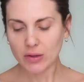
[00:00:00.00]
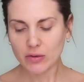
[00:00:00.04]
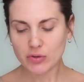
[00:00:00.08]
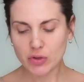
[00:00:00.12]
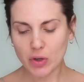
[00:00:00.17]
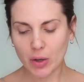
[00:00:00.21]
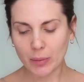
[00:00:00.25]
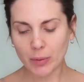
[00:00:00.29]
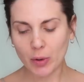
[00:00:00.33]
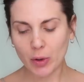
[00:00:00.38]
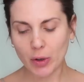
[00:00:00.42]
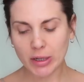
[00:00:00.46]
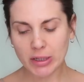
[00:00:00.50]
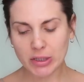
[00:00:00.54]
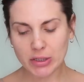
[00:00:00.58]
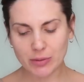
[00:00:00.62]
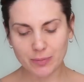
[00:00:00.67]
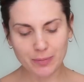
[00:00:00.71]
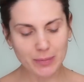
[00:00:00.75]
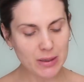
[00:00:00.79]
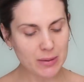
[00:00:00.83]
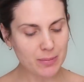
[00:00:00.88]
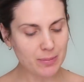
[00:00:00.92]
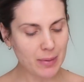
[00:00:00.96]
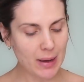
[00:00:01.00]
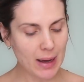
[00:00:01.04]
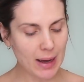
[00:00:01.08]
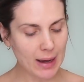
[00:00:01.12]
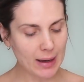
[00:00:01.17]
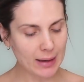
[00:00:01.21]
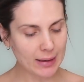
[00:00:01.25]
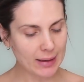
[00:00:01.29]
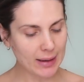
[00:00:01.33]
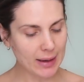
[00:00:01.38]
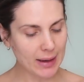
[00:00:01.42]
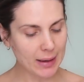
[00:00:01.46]
So I'm going to be
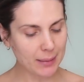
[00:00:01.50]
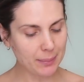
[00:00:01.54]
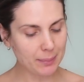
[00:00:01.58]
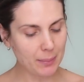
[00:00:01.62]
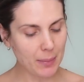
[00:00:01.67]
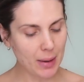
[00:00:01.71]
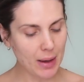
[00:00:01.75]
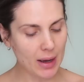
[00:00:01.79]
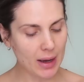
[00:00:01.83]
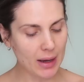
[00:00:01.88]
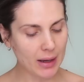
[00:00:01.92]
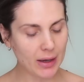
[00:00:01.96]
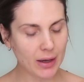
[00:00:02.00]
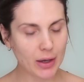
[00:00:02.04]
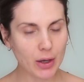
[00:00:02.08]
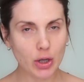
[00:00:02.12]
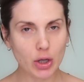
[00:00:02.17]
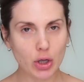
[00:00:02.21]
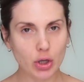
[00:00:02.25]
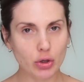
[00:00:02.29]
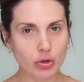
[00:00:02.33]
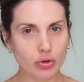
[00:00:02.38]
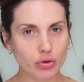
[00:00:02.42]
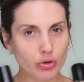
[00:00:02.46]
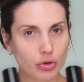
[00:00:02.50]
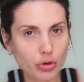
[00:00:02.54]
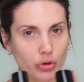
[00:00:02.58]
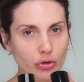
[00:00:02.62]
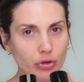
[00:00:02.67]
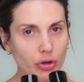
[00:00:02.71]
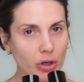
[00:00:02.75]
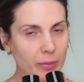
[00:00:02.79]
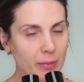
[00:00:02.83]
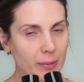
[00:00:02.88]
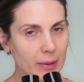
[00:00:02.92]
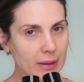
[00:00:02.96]
back at my
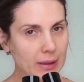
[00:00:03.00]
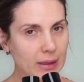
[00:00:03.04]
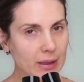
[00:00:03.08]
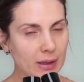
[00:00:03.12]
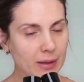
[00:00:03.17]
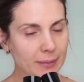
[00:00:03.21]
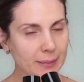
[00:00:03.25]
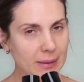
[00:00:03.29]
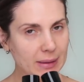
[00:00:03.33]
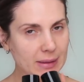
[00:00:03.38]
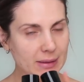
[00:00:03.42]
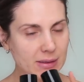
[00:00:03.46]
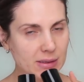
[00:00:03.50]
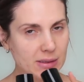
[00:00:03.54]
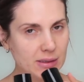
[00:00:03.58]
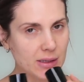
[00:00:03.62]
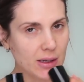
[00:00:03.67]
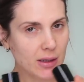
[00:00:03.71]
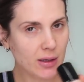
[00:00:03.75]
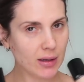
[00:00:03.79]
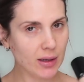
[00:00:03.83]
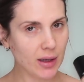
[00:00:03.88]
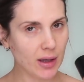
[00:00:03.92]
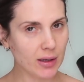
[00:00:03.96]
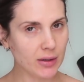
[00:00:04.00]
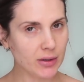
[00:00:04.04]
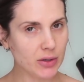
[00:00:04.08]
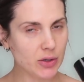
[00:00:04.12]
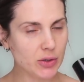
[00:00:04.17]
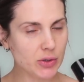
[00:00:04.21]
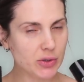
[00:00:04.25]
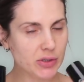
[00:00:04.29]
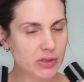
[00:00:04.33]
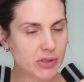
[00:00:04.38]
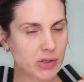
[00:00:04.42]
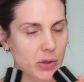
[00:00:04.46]
Giorgio Armani Luminous Silk. I'll
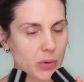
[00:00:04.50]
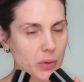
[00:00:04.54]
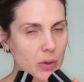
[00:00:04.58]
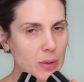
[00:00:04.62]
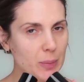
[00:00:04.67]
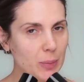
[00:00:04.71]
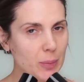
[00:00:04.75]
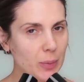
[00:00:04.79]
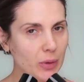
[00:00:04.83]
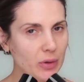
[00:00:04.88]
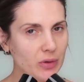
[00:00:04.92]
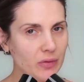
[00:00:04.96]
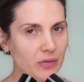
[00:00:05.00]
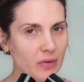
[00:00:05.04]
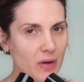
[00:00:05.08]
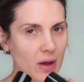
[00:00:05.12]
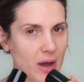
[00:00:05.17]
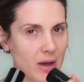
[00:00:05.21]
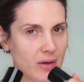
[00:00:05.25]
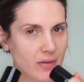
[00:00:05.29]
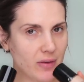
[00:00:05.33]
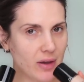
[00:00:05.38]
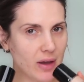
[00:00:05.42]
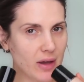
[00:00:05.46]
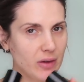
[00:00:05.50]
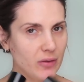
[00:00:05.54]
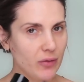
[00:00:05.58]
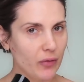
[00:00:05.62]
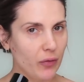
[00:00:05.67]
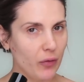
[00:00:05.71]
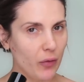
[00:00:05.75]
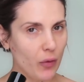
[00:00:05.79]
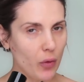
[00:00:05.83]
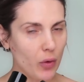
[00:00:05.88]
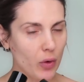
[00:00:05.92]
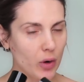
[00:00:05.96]
use 3.5 and
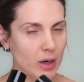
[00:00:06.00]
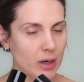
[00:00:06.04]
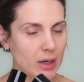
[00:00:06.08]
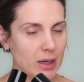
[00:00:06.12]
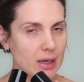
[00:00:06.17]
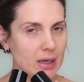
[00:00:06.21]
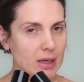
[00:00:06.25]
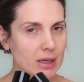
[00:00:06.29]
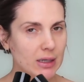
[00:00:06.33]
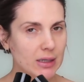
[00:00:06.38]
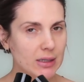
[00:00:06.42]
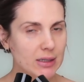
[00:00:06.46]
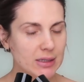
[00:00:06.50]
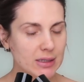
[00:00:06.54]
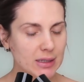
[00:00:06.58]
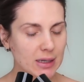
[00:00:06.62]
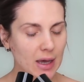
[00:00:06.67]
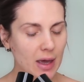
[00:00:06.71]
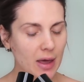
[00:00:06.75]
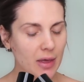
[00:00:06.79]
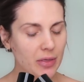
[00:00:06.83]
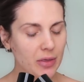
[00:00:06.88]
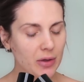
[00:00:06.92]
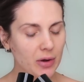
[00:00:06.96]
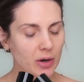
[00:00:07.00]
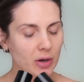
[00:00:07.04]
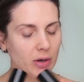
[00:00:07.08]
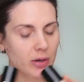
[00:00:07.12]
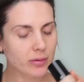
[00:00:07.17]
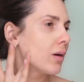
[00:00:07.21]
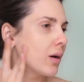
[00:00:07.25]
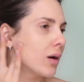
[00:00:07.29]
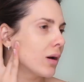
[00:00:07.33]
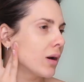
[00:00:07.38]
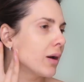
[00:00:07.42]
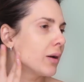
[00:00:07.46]
4 together.
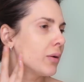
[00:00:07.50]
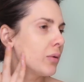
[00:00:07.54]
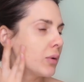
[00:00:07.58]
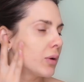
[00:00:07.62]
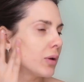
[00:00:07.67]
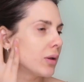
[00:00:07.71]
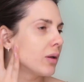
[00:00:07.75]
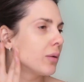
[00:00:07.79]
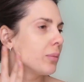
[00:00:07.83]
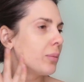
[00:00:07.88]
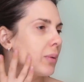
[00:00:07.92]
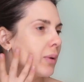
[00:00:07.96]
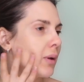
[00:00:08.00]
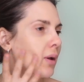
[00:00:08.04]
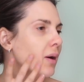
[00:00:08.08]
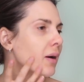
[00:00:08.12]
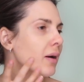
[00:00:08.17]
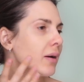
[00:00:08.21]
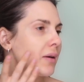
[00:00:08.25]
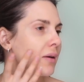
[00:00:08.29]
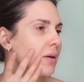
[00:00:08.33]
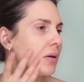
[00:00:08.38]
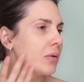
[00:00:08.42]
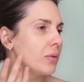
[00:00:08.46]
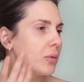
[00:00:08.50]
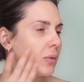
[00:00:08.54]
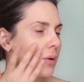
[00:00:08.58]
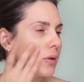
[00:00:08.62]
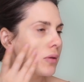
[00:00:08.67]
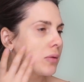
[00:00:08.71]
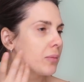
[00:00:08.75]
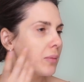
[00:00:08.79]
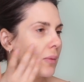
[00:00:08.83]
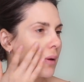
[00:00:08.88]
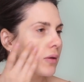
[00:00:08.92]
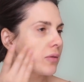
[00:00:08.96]
I will apply it
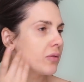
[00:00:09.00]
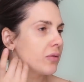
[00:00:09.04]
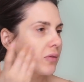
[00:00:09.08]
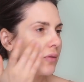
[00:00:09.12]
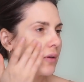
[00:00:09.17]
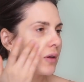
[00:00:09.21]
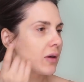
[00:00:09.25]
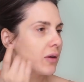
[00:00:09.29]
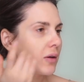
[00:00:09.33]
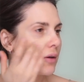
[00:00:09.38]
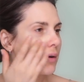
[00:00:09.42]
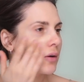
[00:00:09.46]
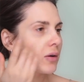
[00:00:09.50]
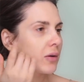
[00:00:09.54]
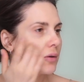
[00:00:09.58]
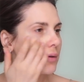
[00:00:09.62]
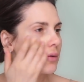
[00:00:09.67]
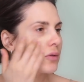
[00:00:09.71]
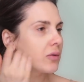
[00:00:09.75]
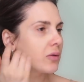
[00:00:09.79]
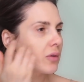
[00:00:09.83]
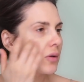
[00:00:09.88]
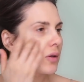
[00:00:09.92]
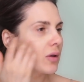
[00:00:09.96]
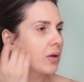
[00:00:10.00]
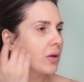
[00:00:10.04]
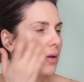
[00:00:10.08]
with my fingers,